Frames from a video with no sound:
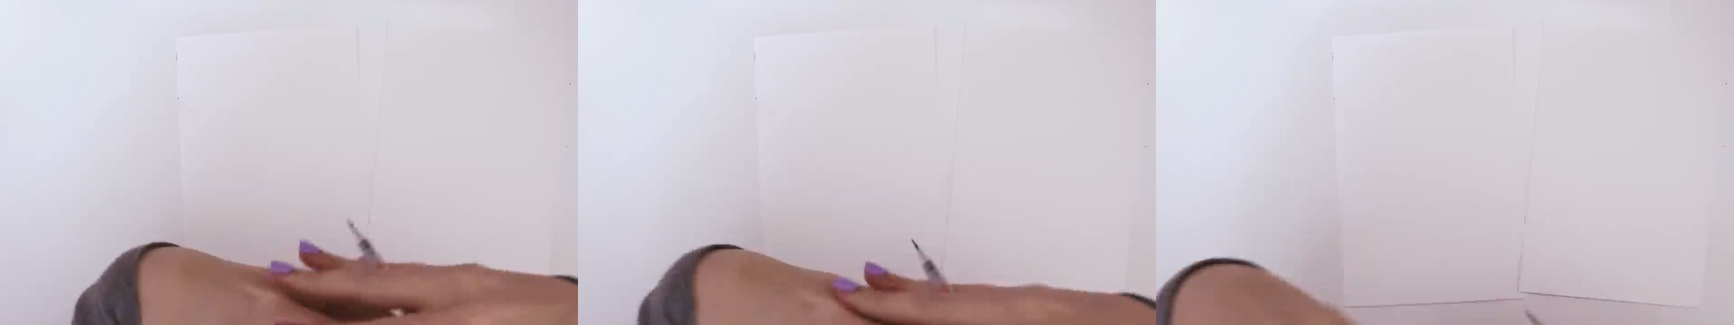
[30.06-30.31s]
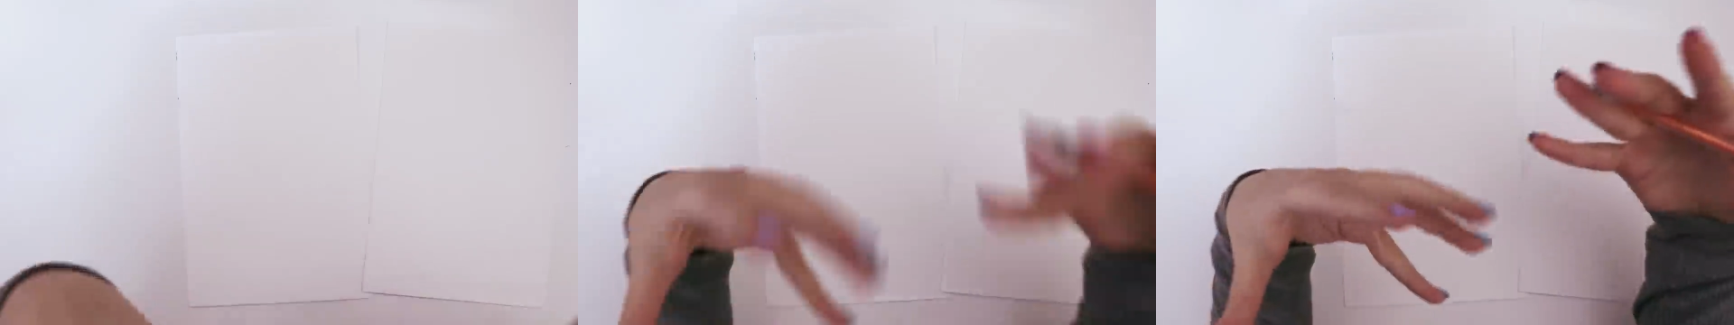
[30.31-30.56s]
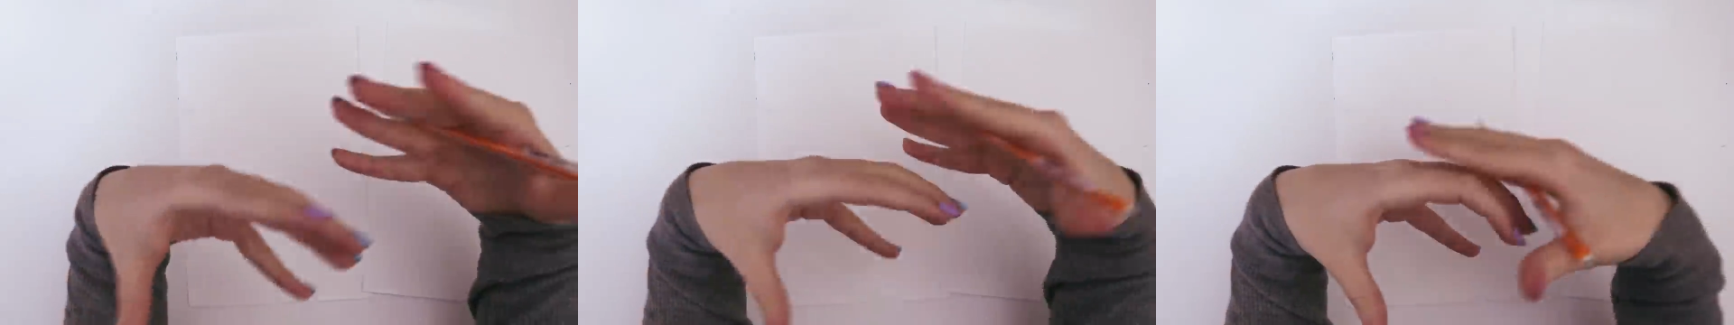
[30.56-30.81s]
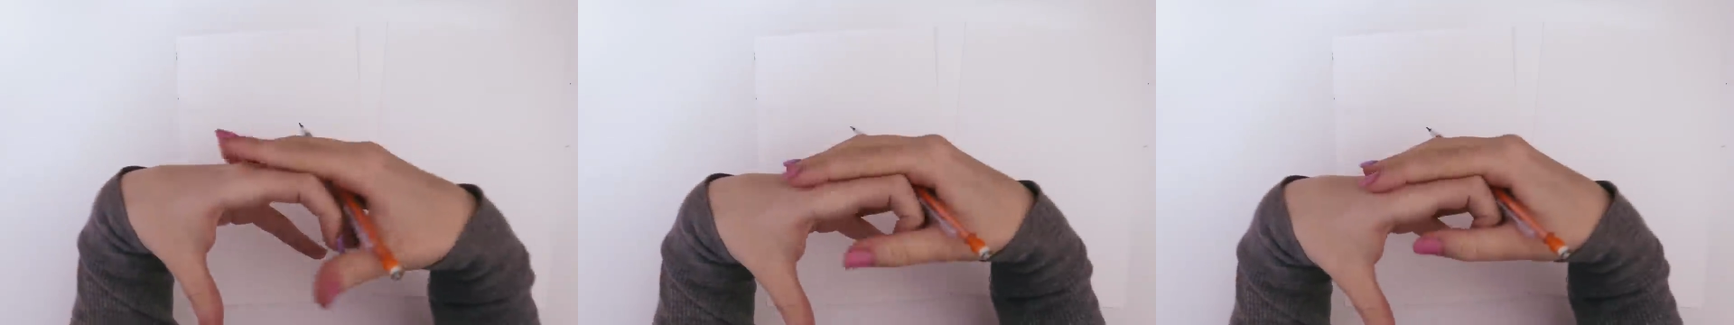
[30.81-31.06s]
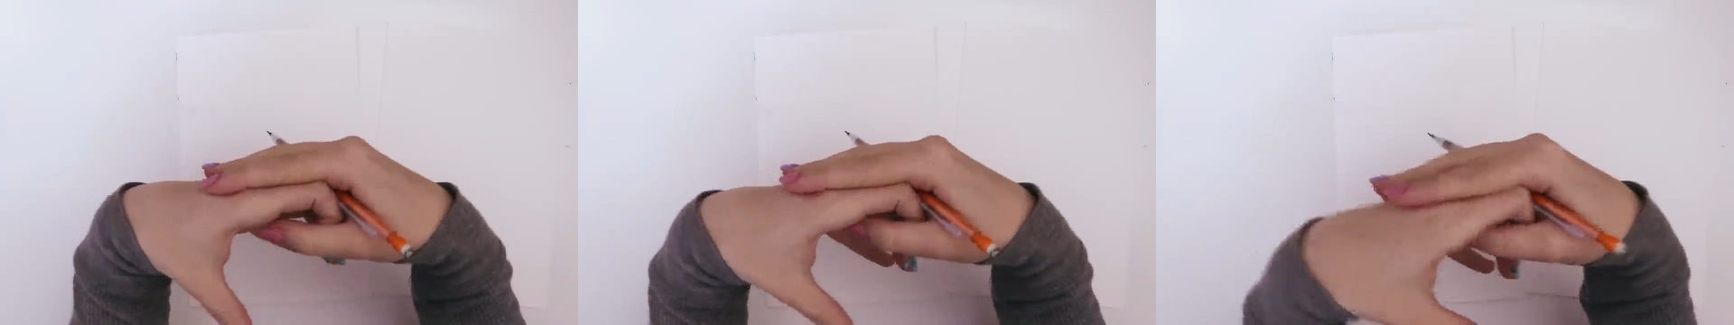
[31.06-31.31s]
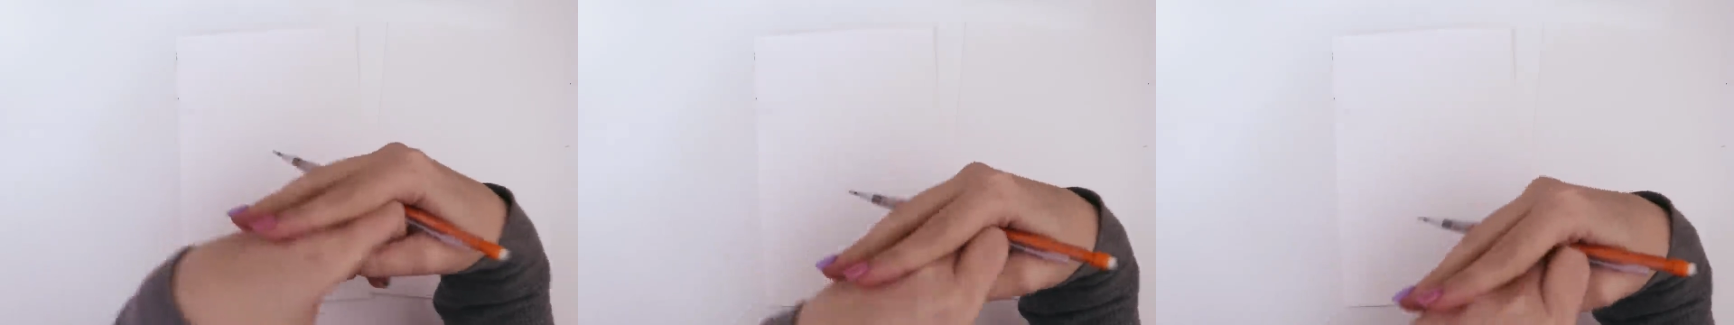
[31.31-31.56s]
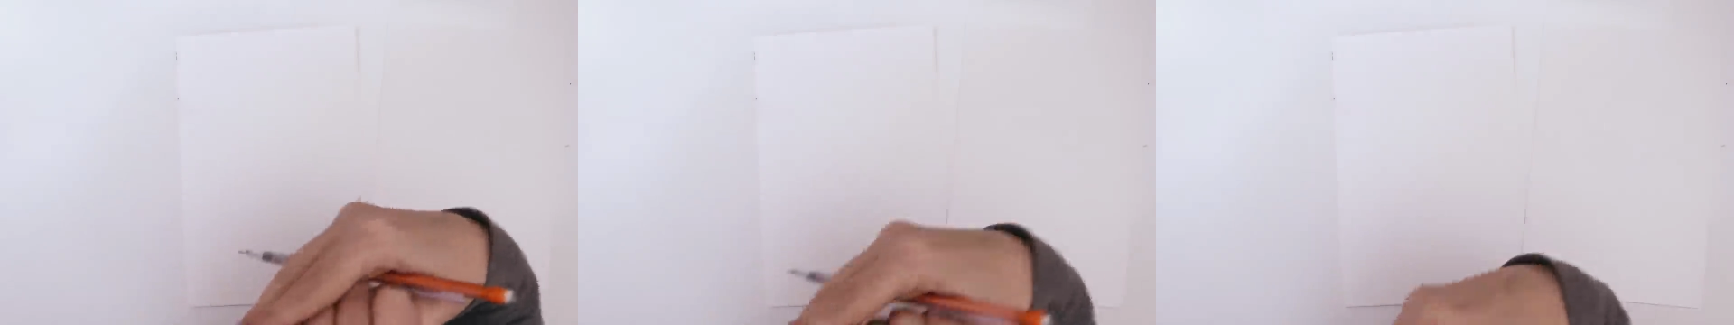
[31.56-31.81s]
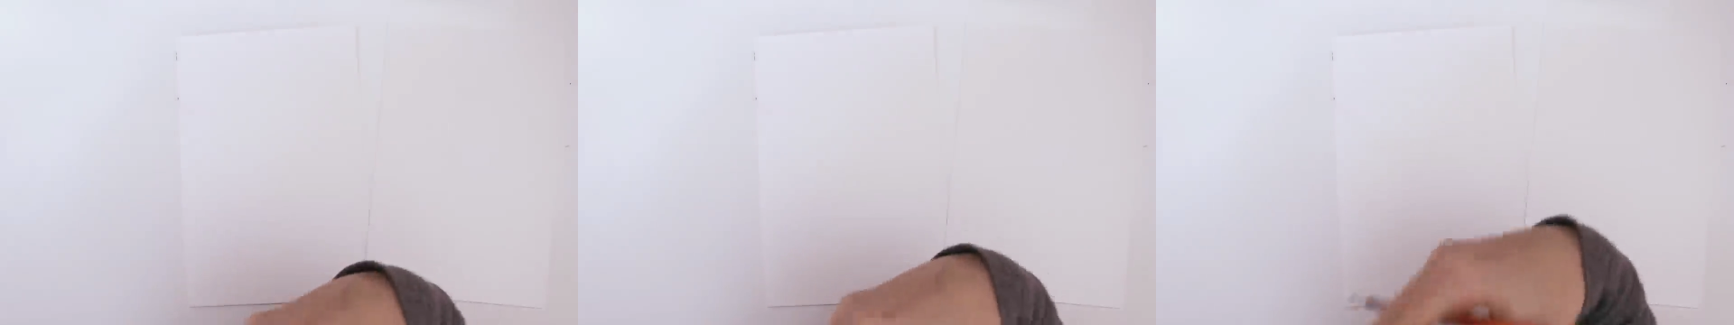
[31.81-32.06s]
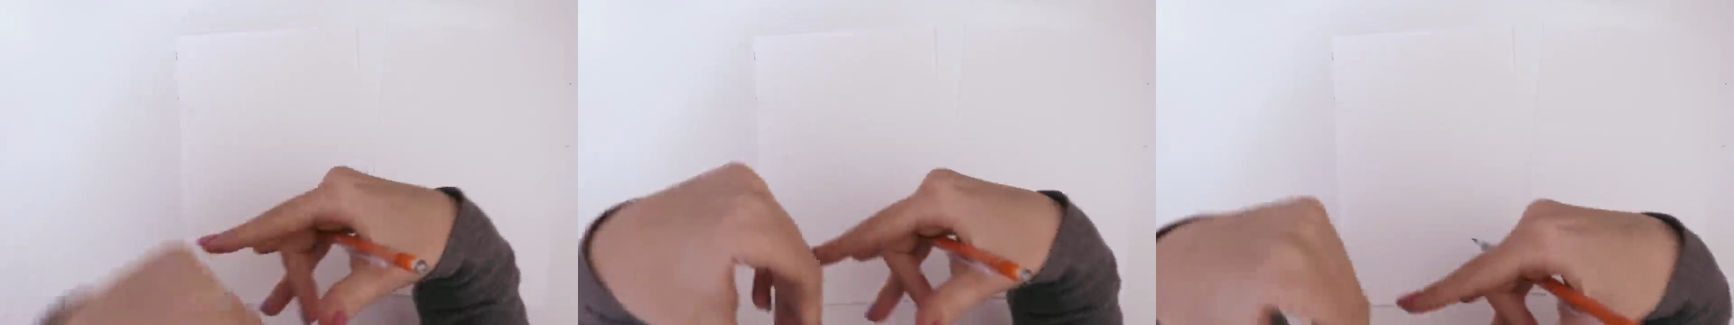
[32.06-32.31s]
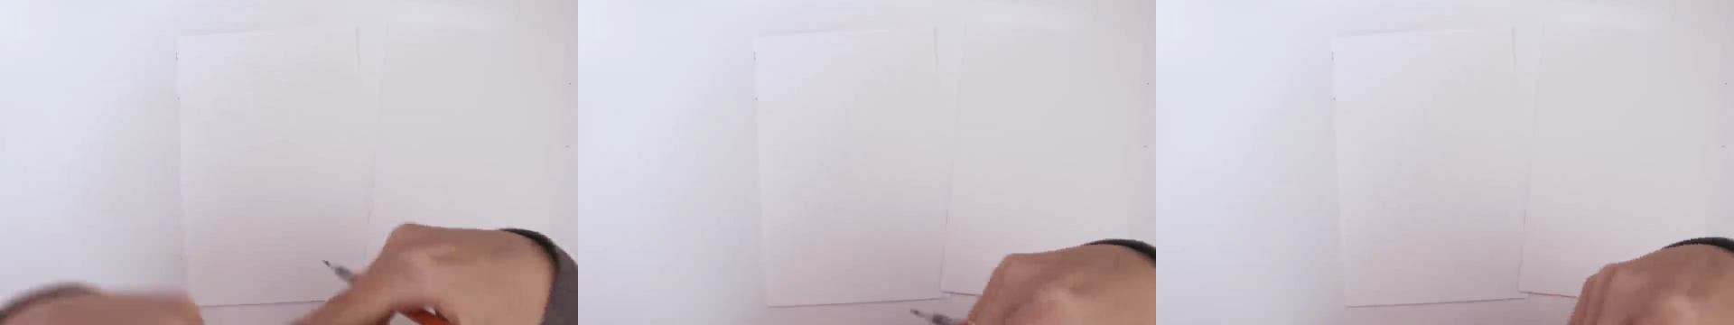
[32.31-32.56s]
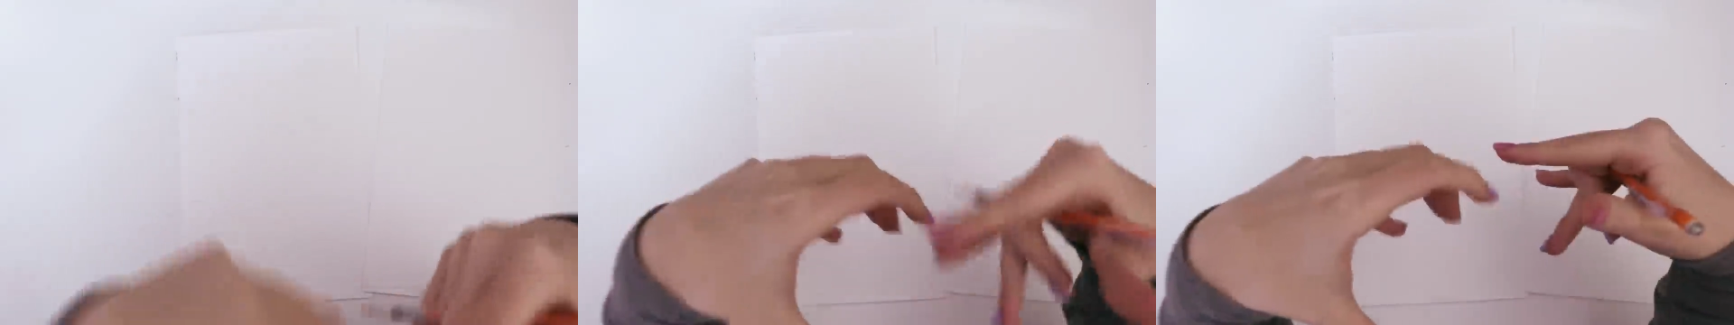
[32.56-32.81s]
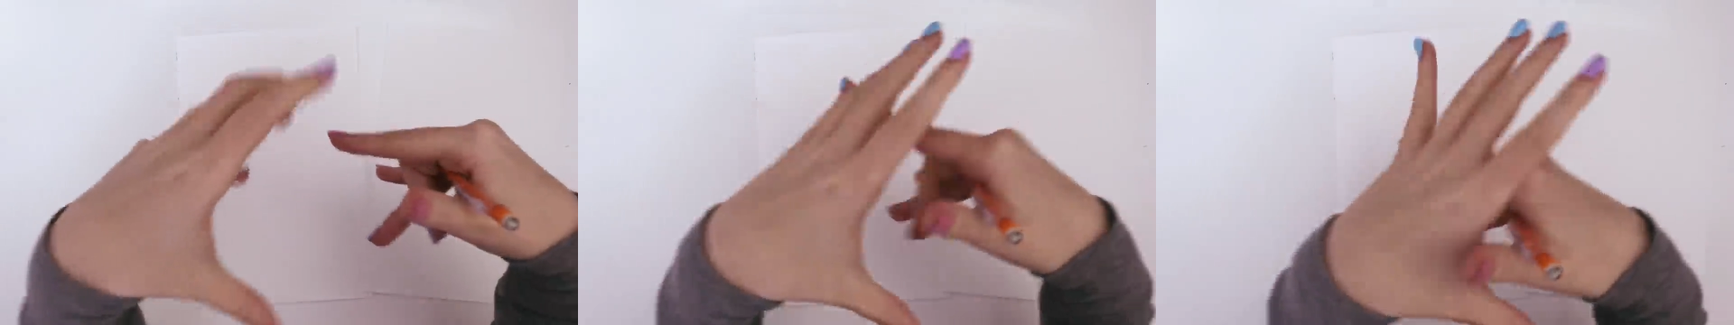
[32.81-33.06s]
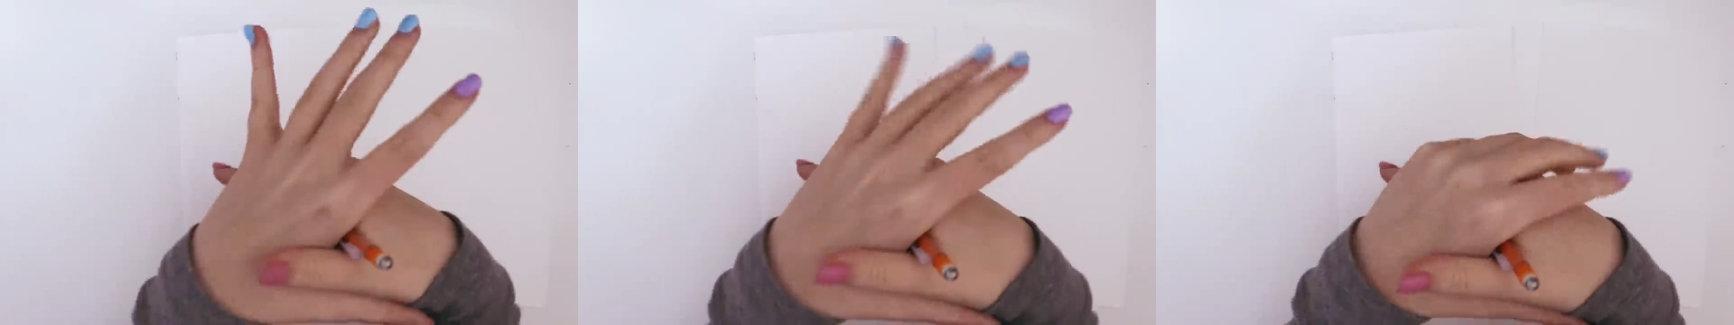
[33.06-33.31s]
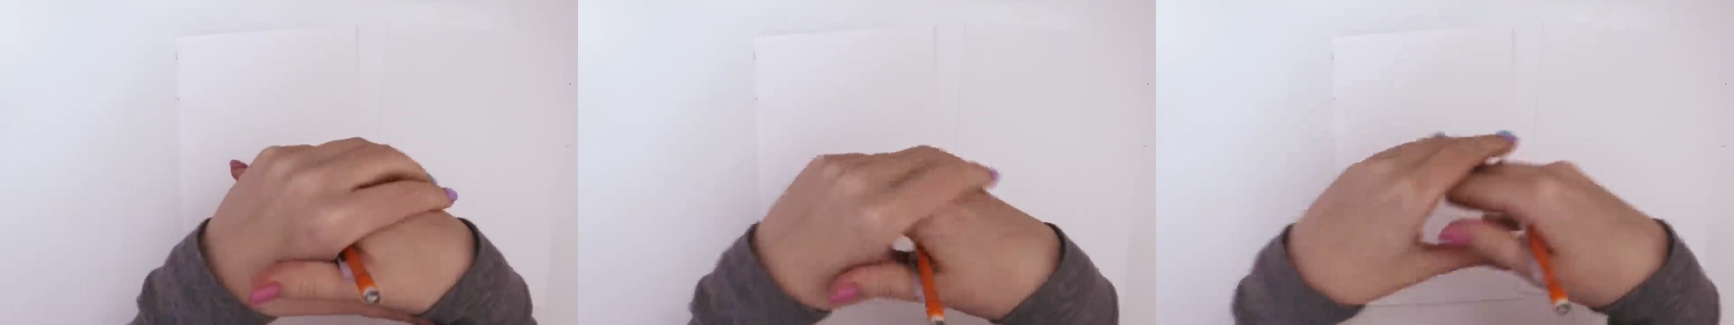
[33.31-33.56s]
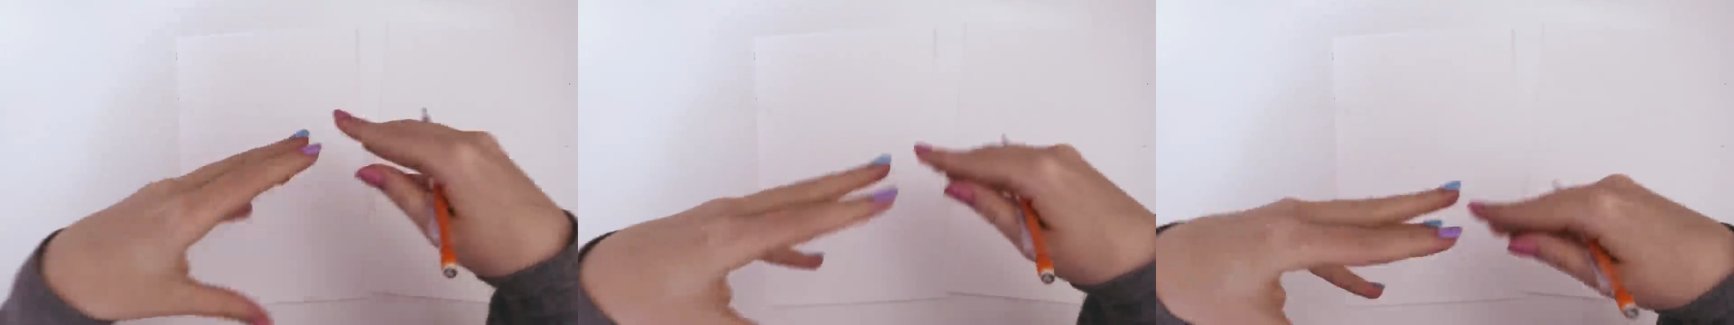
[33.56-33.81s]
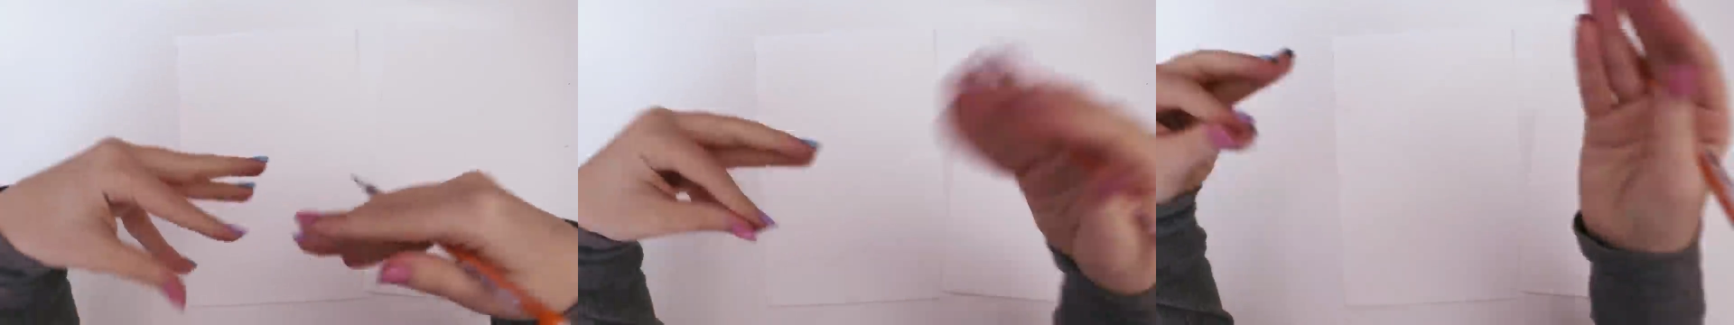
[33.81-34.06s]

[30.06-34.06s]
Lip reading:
Nobody's mouth can be seen.